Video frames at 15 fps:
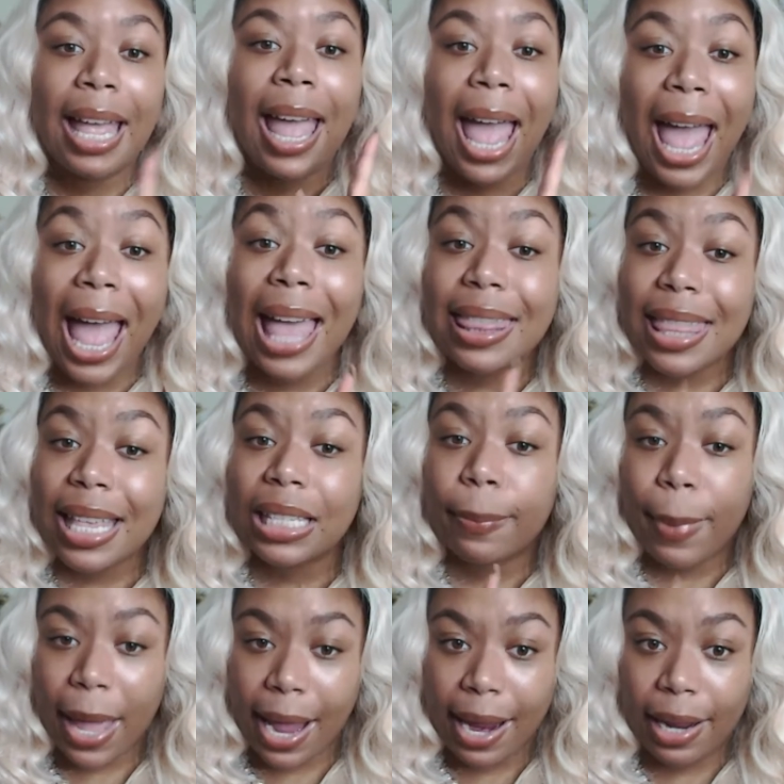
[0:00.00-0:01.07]
At this
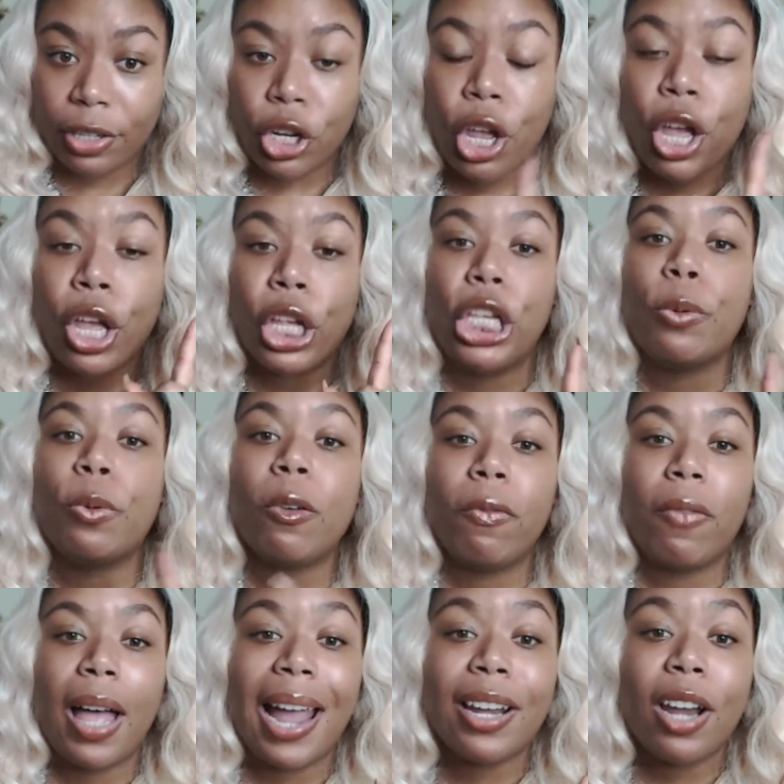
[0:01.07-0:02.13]
page, you will
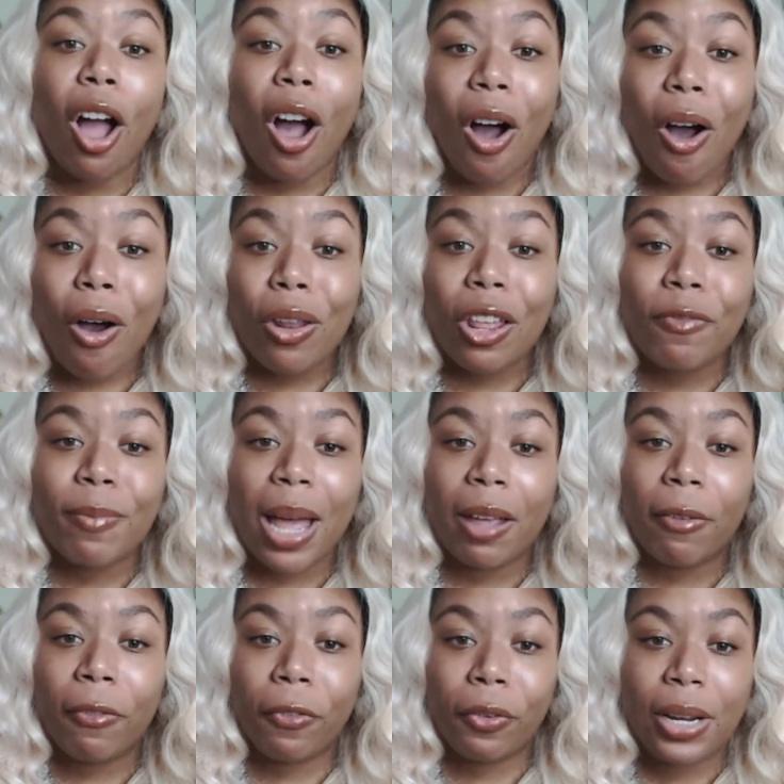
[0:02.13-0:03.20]
find all of my
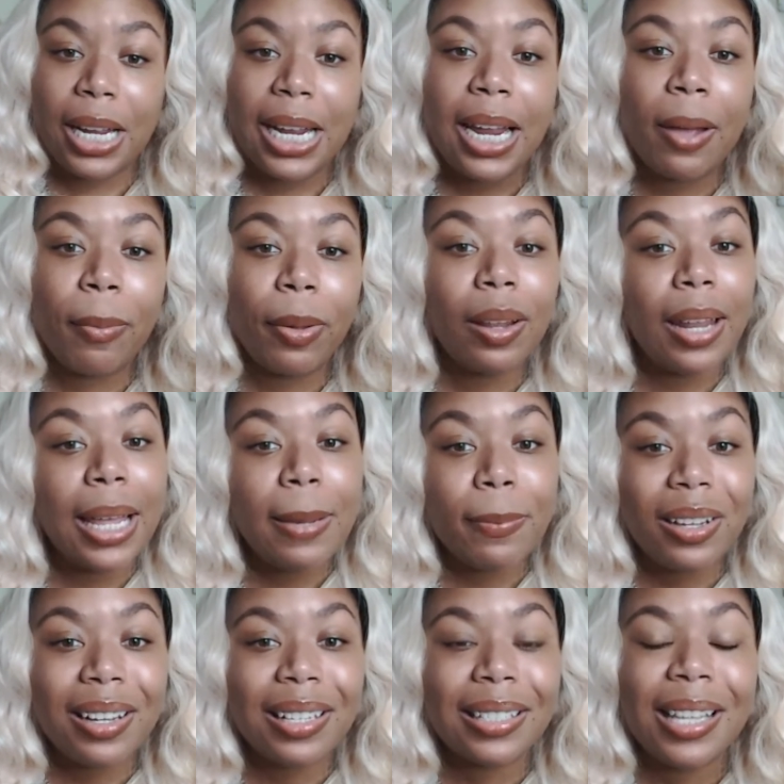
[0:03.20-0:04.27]
free
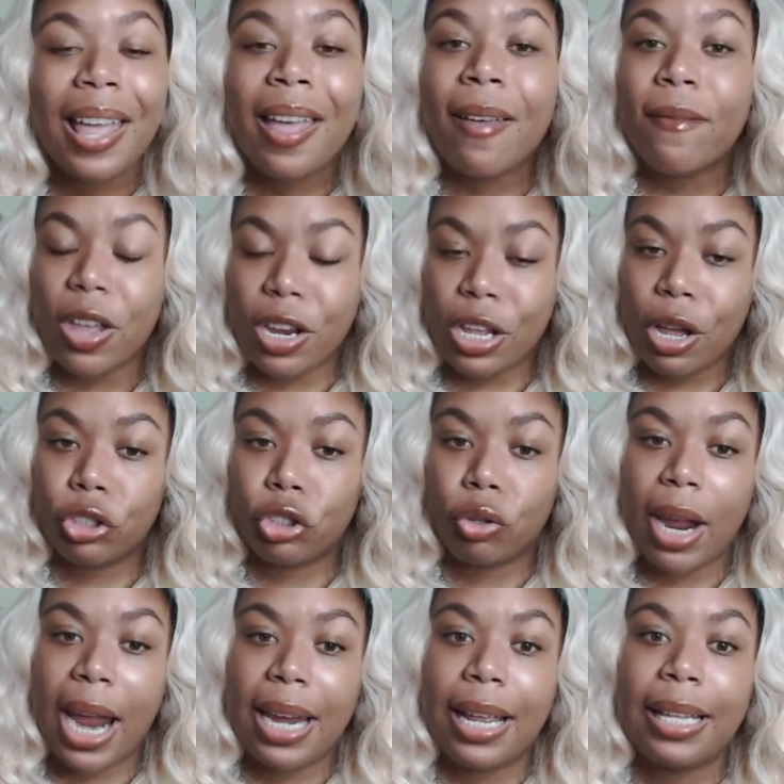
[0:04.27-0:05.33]
playbooks, video
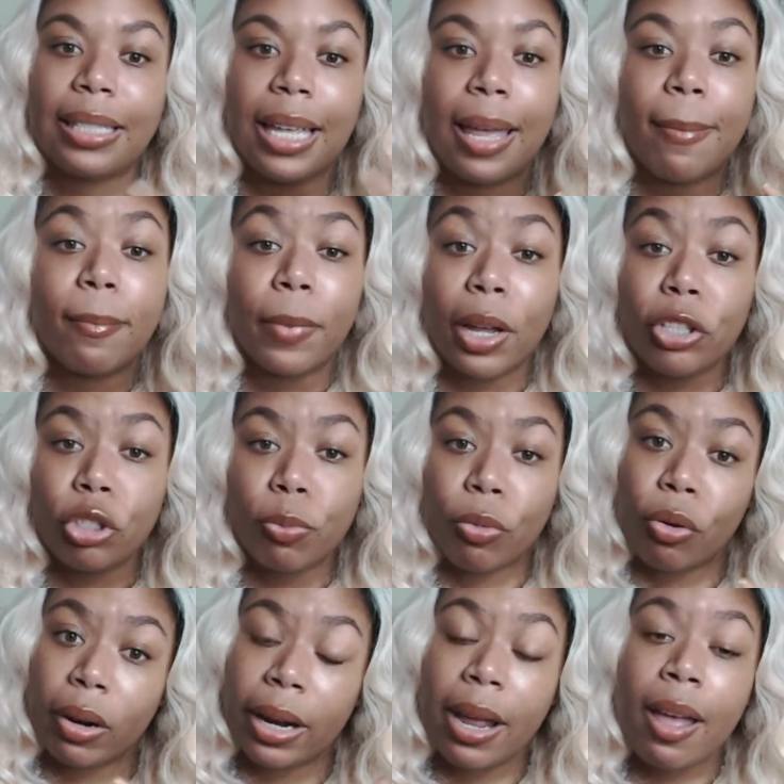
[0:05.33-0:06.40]
trainings, and much
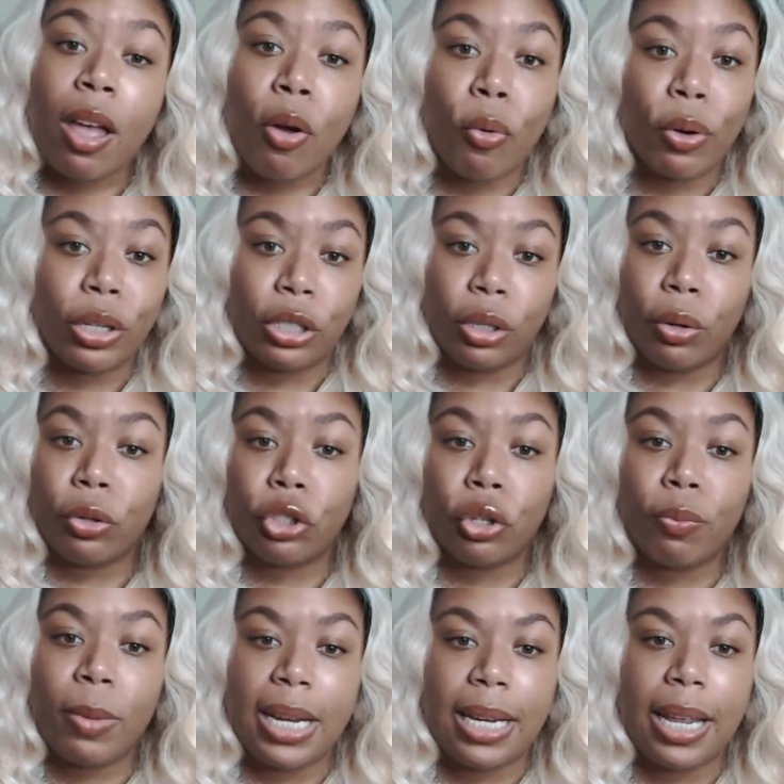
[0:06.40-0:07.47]
more on social
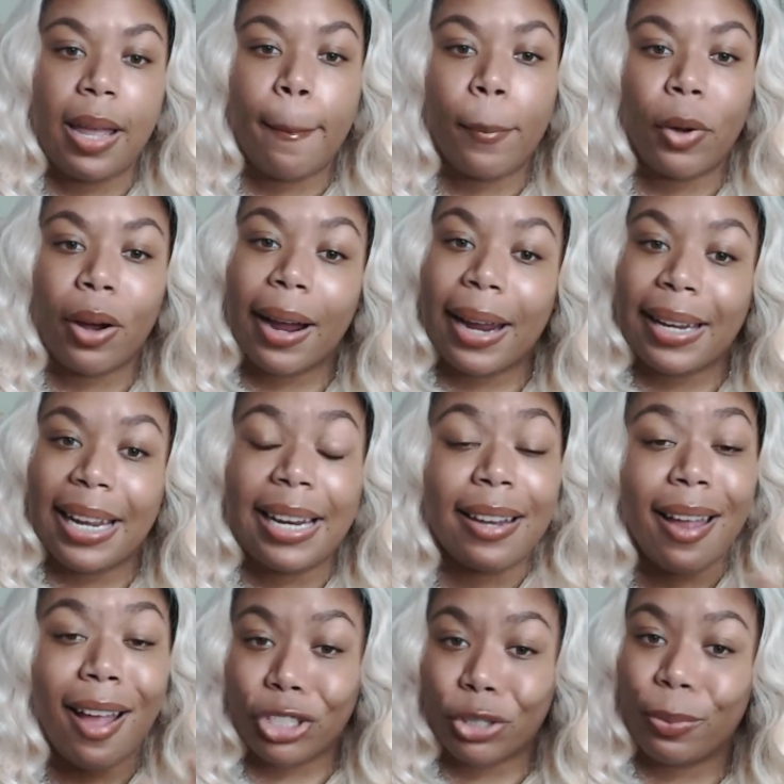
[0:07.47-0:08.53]
media, marketing, and
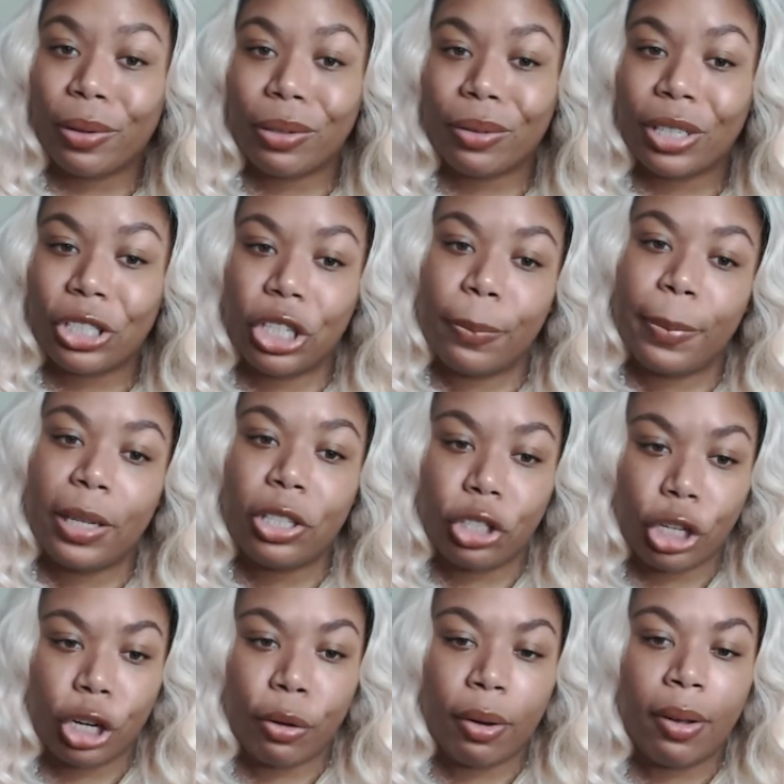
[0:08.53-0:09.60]
entrepreneurship in
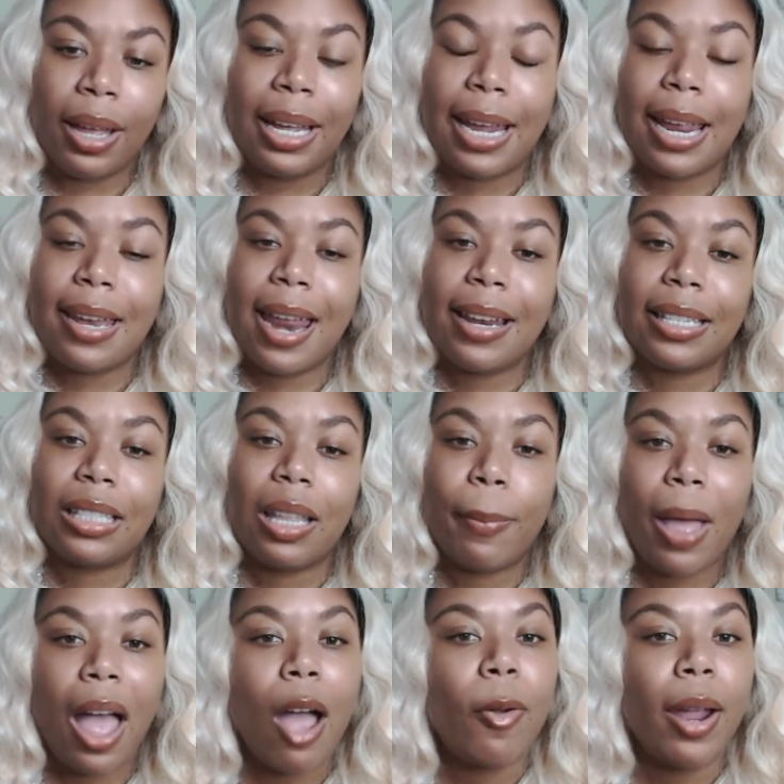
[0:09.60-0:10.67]
general. Again, that is
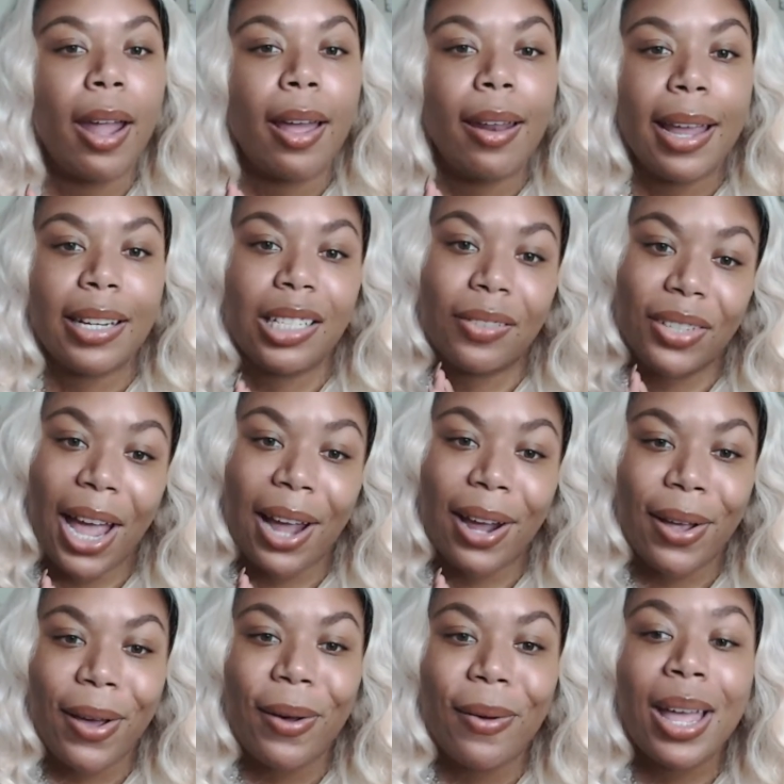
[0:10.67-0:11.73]

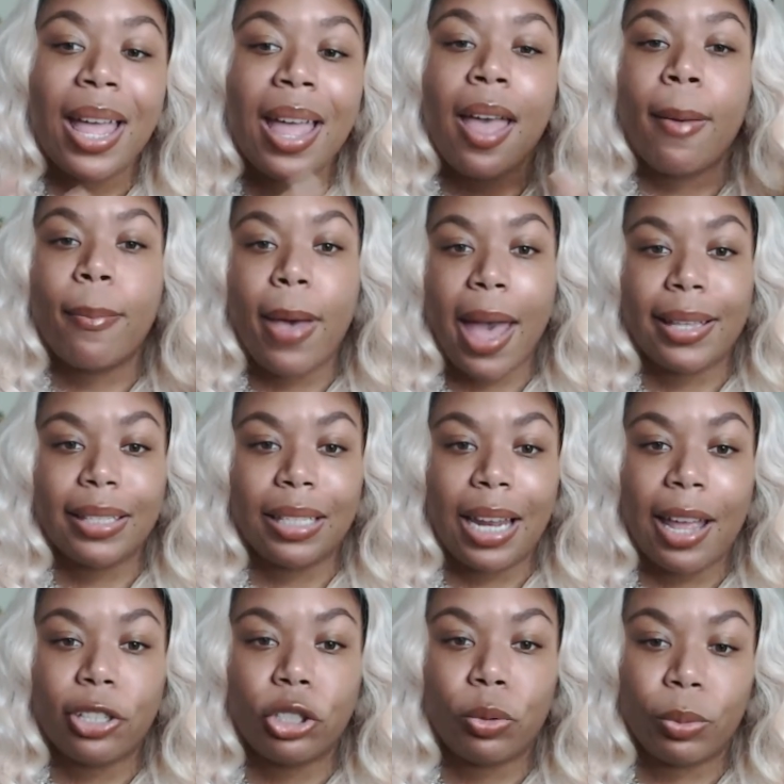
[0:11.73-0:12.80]

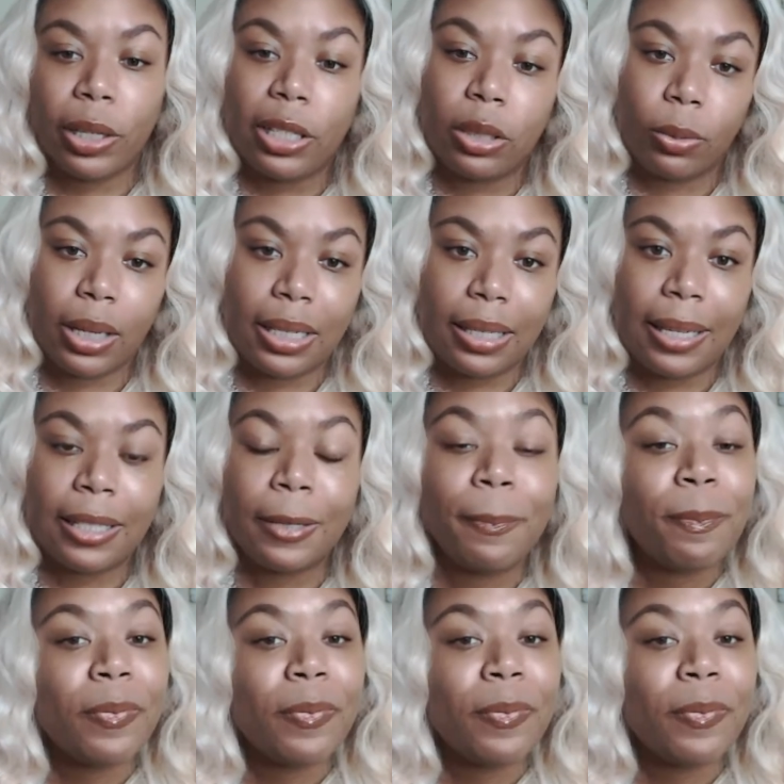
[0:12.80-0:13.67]
thepowercollective.co/resources.